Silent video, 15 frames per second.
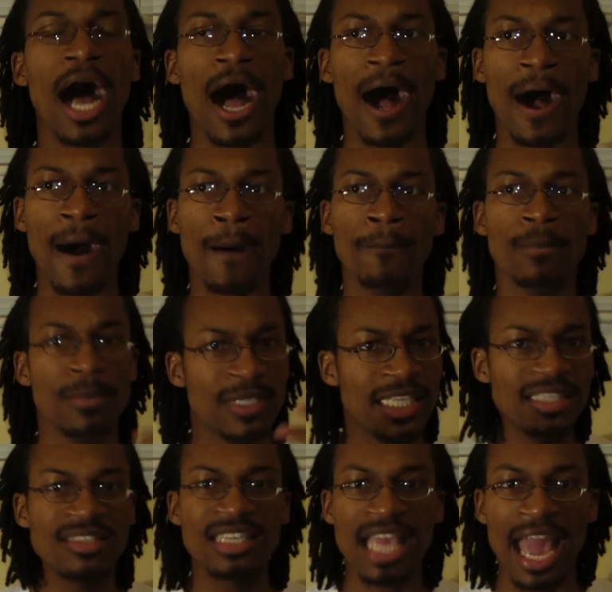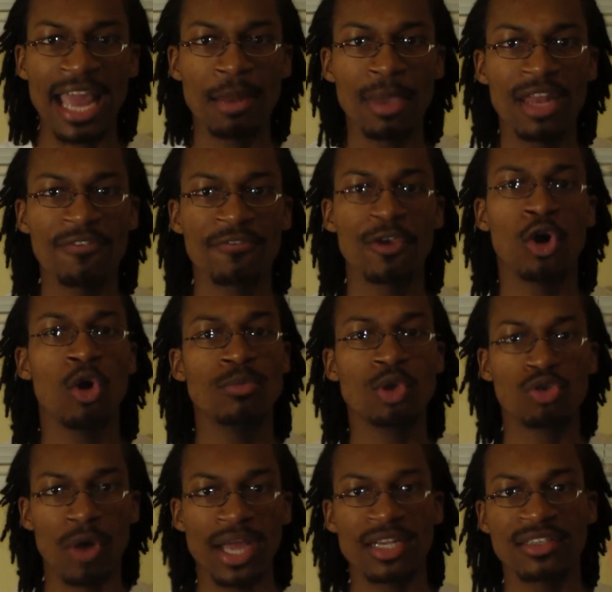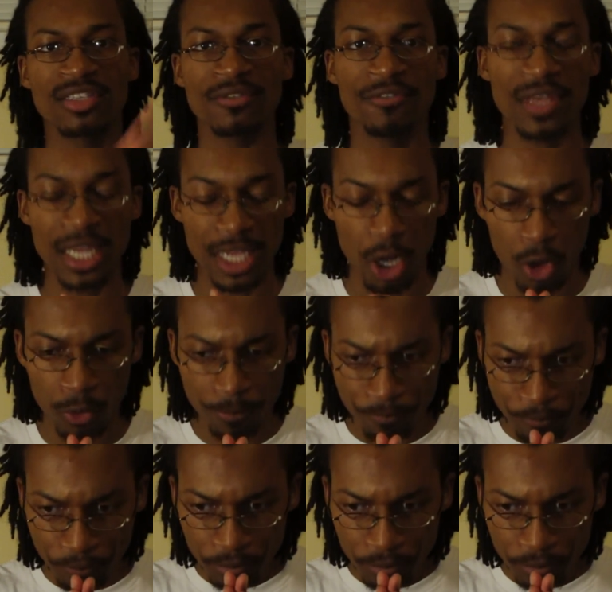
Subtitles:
DC animated film, direct to video.